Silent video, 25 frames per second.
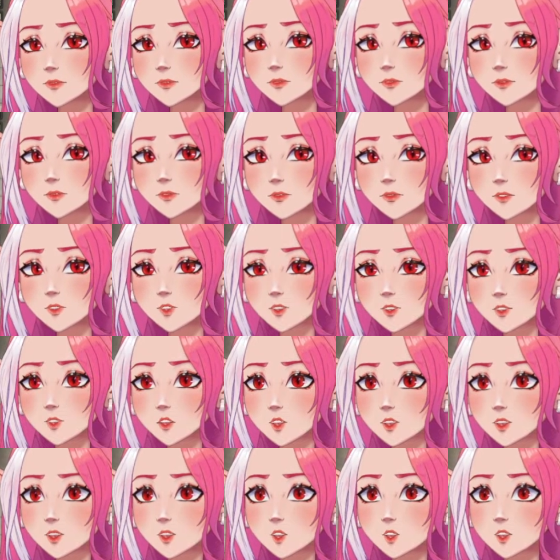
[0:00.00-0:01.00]
That
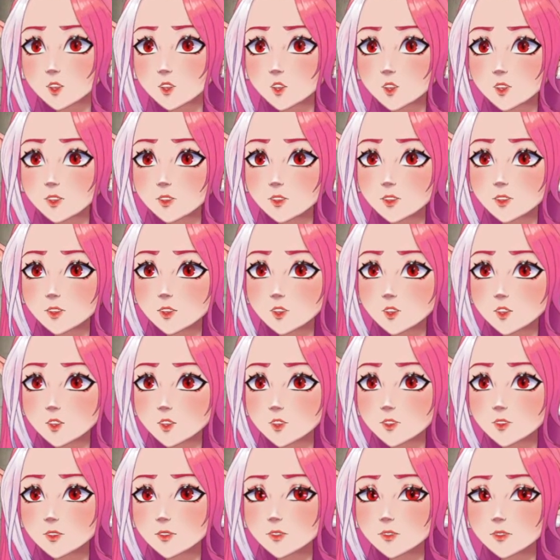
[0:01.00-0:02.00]
also want to
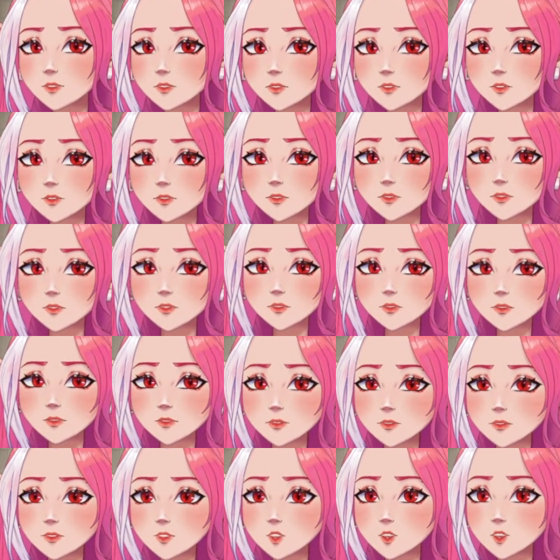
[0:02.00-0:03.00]

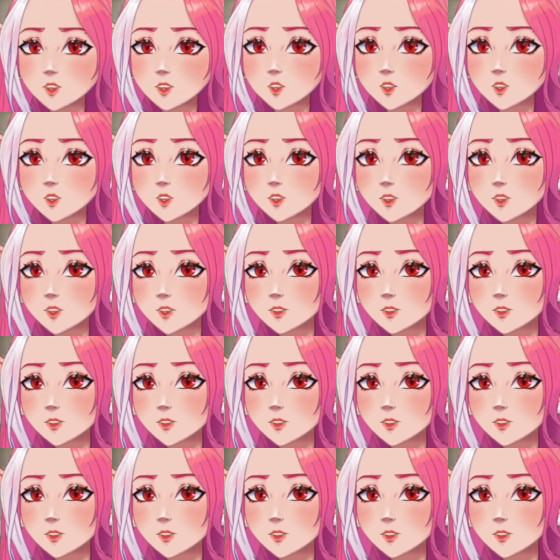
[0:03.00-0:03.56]
ride the elevator?